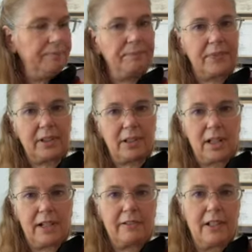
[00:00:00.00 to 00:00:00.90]

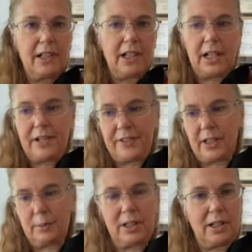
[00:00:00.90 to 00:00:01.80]
Okay, and then
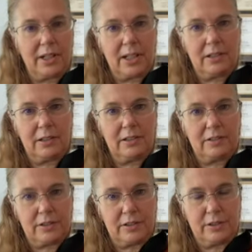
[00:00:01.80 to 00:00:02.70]
I'm going to again
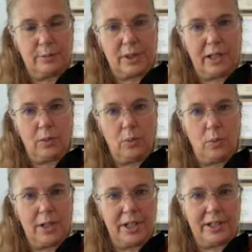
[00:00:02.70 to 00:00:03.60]
just do my
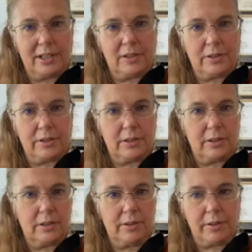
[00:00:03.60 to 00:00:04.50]
1, 2,
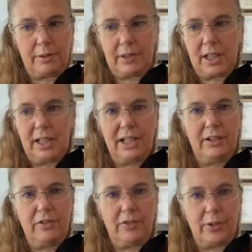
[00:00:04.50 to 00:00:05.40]
3,
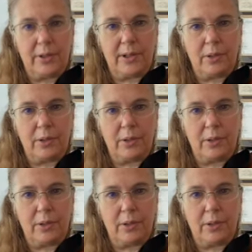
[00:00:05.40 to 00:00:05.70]
4.